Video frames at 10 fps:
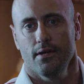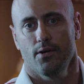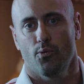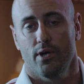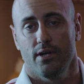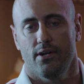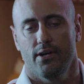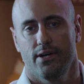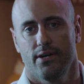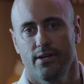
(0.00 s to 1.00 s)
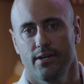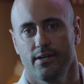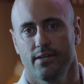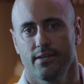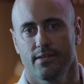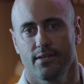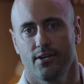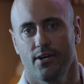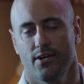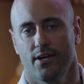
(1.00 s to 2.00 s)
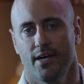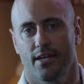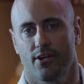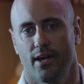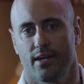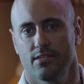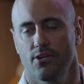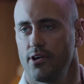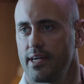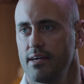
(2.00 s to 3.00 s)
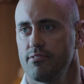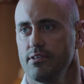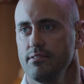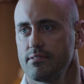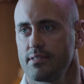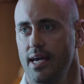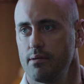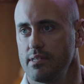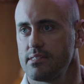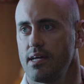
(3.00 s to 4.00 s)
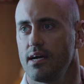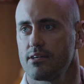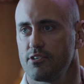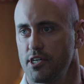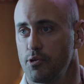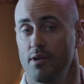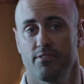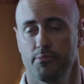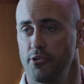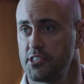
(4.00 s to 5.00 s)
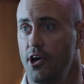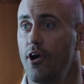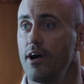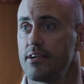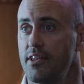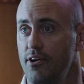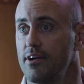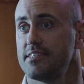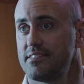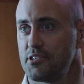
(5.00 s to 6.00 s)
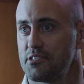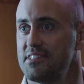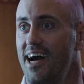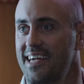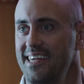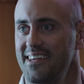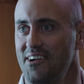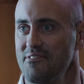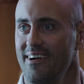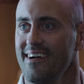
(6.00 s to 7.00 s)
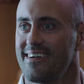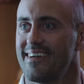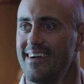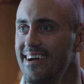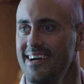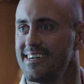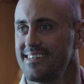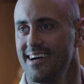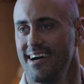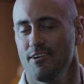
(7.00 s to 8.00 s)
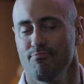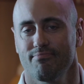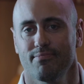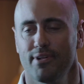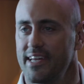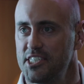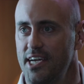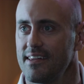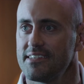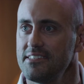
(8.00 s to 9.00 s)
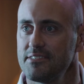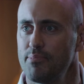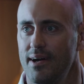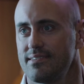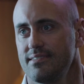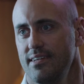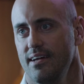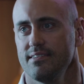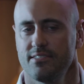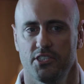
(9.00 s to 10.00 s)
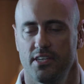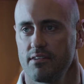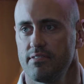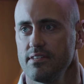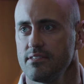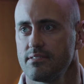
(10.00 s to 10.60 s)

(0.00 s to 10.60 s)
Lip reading: Well, I had a crack at Toto Kefi and came unstuck, so I had to wait for him to retire, and then I just sort of snuck in there on my own. Plenty of challenges, but just young fellas.